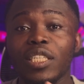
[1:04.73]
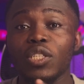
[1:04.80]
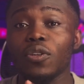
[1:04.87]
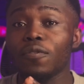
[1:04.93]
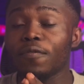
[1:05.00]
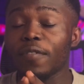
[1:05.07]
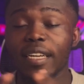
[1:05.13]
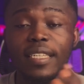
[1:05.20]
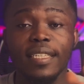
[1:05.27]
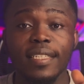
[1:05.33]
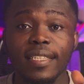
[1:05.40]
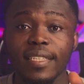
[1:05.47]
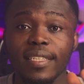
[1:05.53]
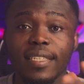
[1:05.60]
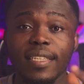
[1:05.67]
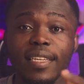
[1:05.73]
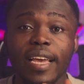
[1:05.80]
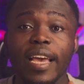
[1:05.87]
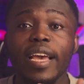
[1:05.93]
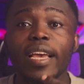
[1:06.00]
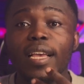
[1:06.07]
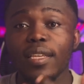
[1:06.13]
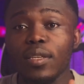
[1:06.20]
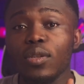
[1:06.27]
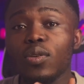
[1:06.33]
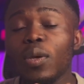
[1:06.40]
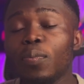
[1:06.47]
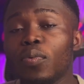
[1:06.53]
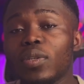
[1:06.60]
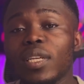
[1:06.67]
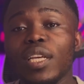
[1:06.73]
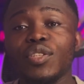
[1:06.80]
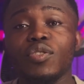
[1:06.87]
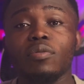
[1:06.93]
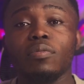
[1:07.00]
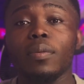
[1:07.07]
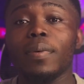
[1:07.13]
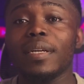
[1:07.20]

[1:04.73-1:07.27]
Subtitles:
your finances. It's also important to remember